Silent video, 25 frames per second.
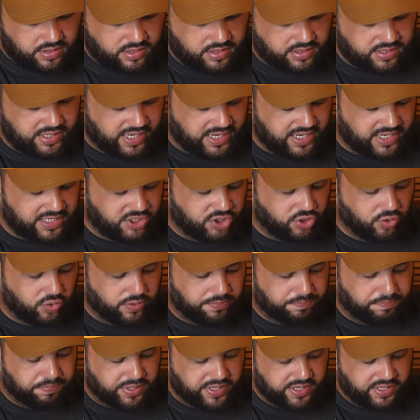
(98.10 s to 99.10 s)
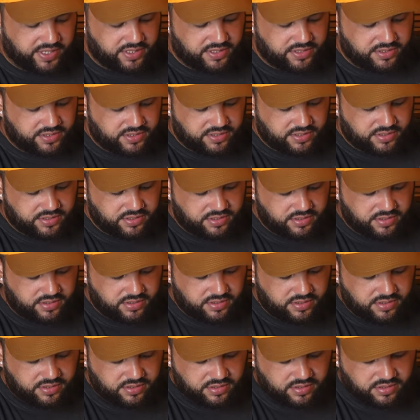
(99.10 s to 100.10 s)
that he's doing pins
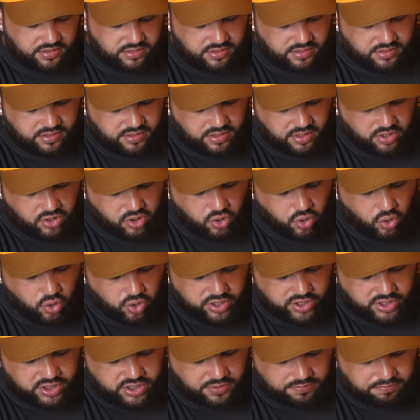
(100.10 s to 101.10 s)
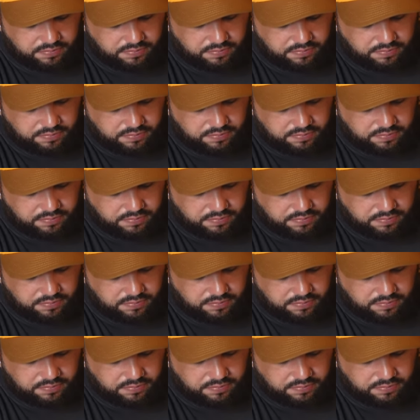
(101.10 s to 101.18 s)
according to